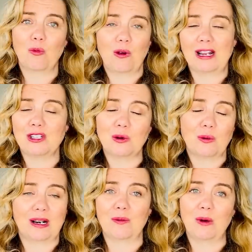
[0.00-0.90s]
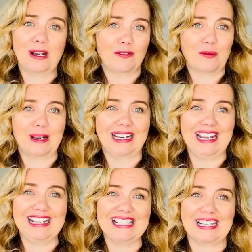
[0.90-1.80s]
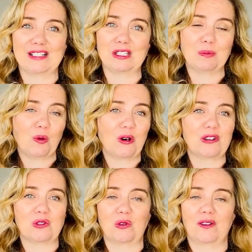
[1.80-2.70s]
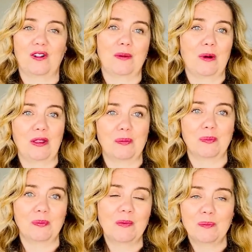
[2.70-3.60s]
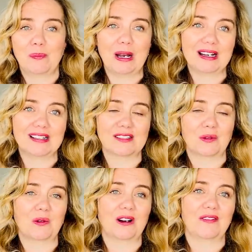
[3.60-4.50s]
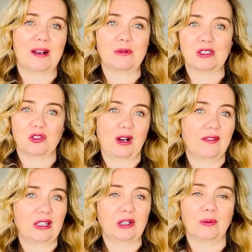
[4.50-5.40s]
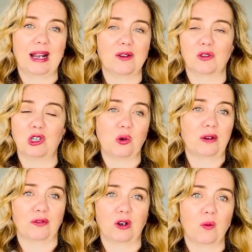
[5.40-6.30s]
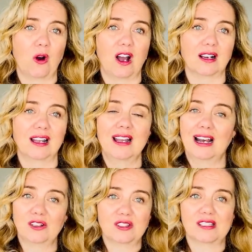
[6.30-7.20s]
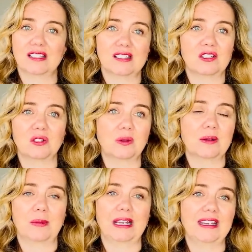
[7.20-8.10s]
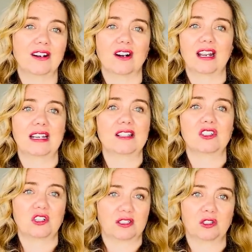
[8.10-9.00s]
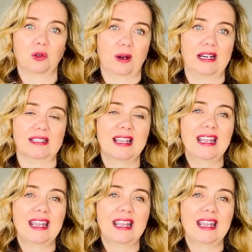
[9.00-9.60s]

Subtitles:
I do it when I'm waiting for my kids at a sports, or if I'm on the bus, or if I'm just traveling around or going for a walk, I'll just listen to it in my ear and it's just great.